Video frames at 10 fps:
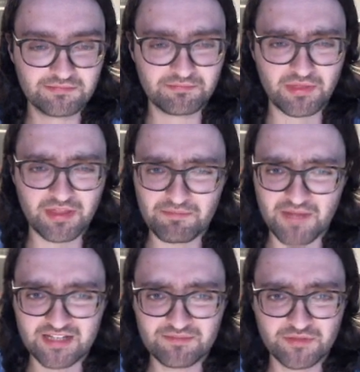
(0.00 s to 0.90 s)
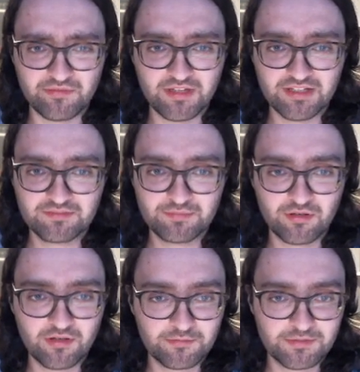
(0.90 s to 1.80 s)
They might move this
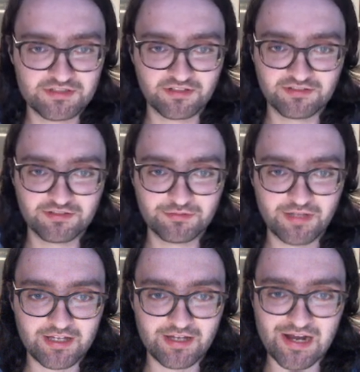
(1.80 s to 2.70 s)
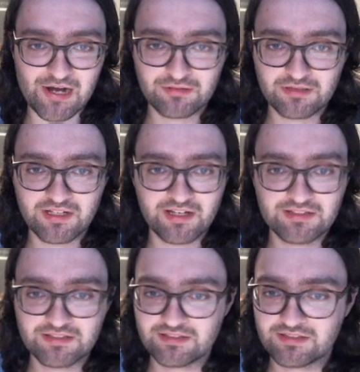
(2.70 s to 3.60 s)
pawn, which doesn't do a whole
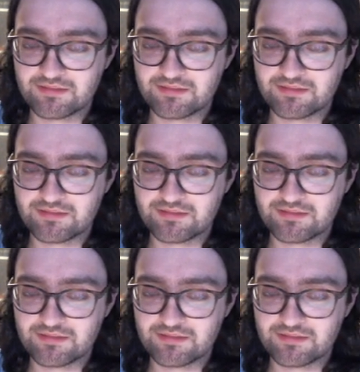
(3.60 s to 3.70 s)
lot.